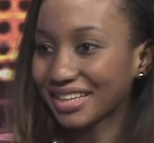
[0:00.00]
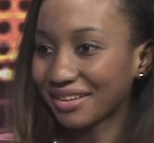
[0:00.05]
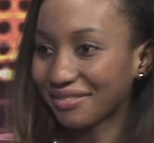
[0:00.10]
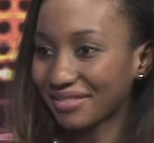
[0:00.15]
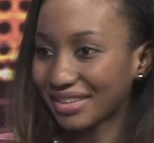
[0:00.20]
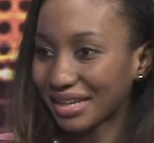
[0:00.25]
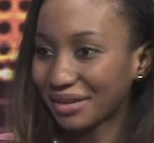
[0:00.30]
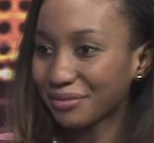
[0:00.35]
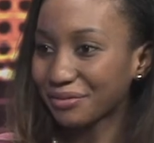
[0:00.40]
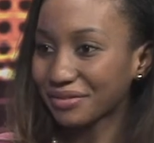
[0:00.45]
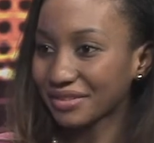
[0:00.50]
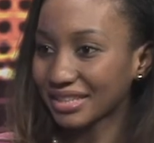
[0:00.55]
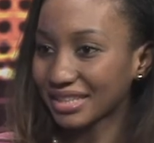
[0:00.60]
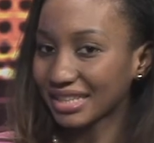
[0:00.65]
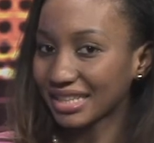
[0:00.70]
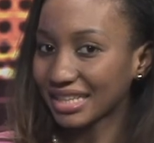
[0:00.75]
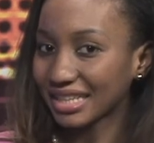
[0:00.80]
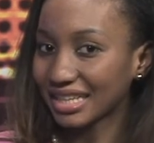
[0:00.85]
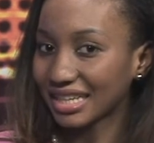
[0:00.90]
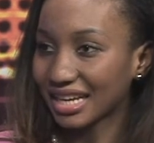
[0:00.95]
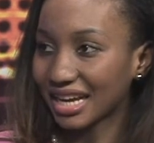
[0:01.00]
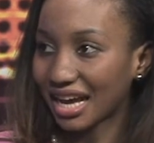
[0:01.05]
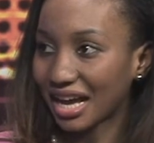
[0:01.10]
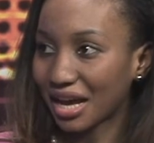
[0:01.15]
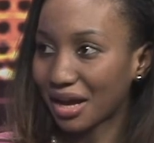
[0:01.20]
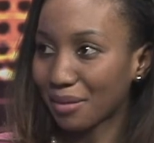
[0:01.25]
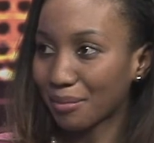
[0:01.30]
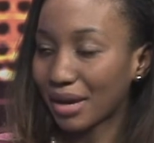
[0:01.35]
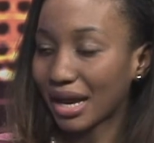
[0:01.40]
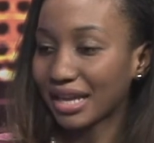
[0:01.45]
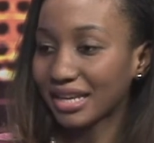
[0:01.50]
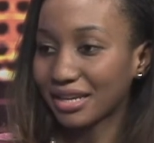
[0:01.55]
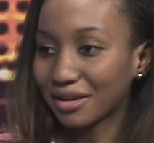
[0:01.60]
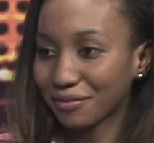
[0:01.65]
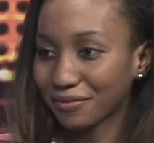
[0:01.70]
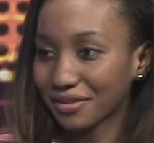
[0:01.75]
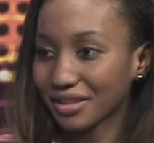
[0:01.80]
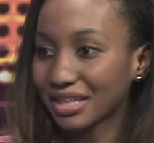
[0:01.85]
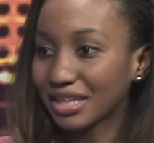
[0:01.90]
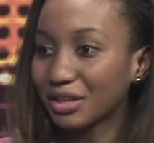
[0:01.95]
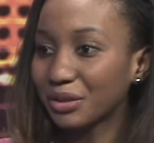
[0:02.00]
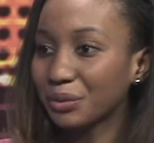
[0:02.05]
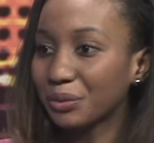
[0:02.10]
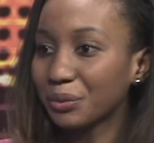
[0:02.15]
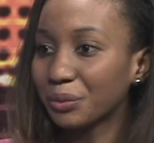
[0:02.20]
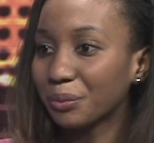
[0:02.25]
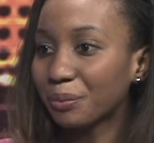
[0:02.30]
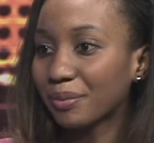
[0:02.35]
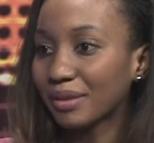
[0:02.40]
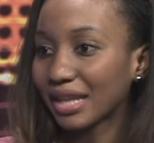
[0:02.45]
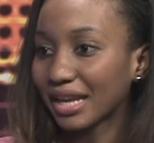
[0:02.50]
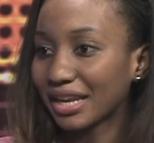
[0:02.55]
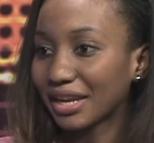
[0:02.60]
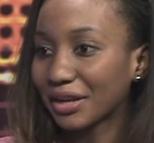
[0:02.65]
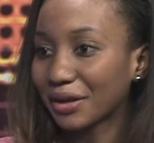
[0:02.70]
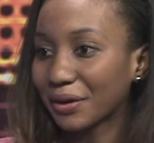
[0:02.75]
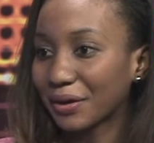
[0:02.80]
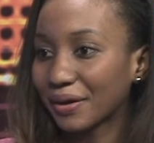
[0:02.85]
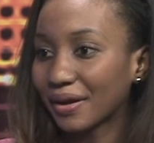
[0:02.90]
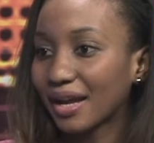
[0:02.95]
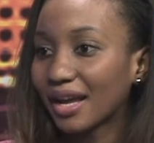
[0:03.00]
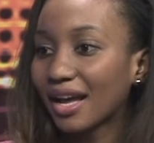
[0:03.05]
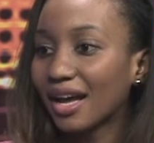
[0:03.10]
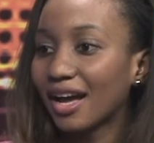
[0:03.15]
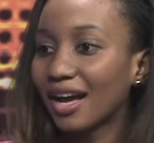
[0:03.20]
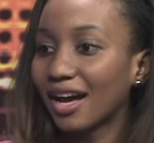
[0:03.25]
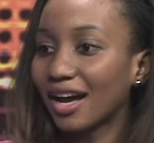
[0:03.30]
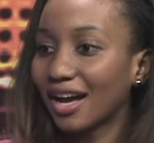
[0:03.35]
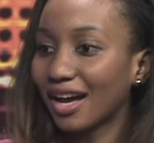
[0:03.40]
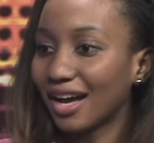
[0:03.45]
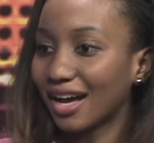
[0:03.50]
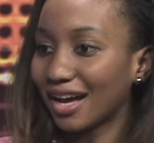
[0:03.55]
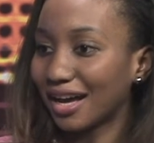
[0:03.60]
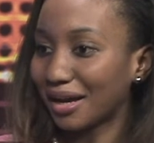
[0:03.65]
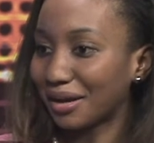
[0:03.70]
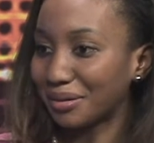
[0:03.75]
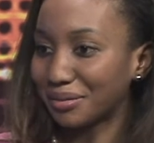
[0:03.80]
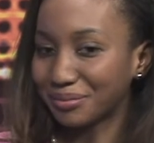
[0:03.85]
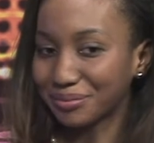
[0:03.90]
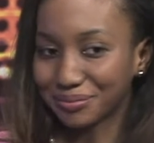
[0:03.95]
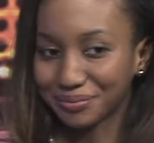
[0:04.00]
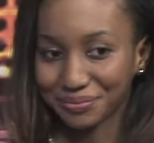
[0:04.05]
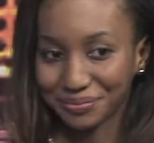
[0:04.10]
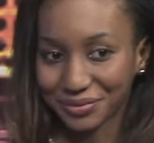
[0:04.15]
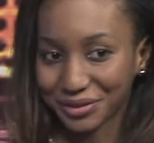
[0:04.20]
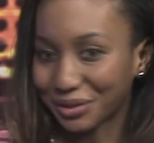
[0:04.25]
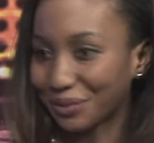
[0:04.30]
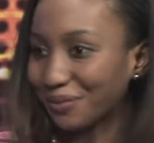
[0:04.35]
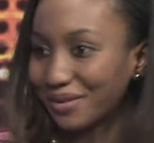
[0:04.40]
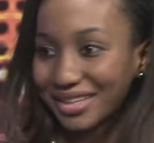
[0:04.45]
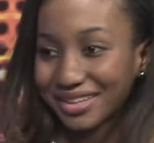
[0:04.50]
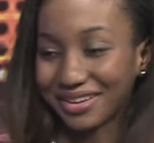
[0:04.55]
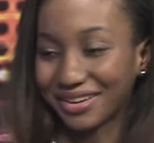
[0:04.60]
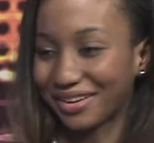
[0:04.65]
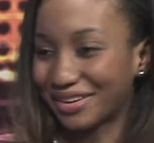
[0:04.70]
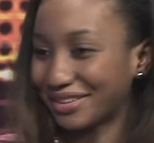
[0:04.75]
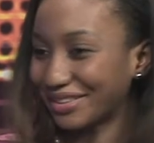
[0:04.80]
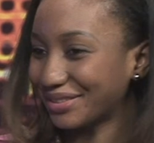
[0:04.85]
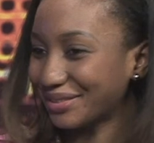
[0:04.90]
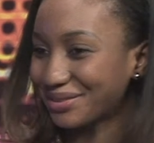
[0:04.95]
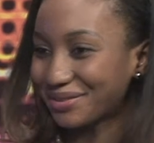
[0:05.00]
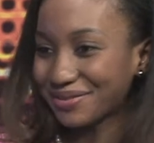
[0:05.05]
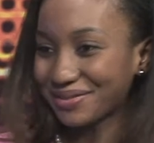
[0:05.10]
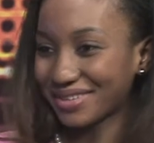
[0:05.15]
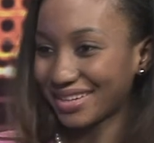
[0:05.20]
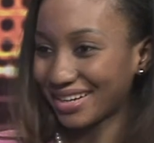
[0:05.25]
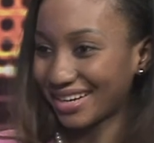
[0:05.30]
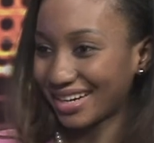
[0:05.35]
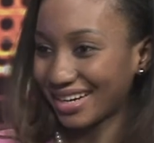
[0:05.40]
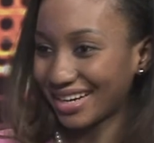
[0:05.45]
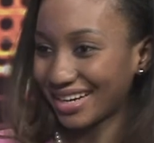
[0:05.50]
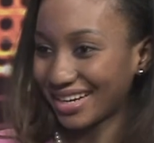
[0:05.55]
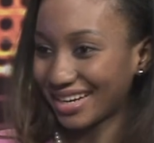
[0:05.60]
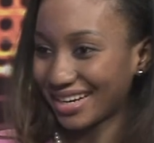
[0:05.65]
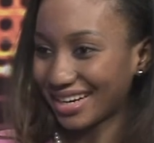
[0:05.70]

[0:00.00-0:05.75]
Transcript: I definitely do plan on going all over.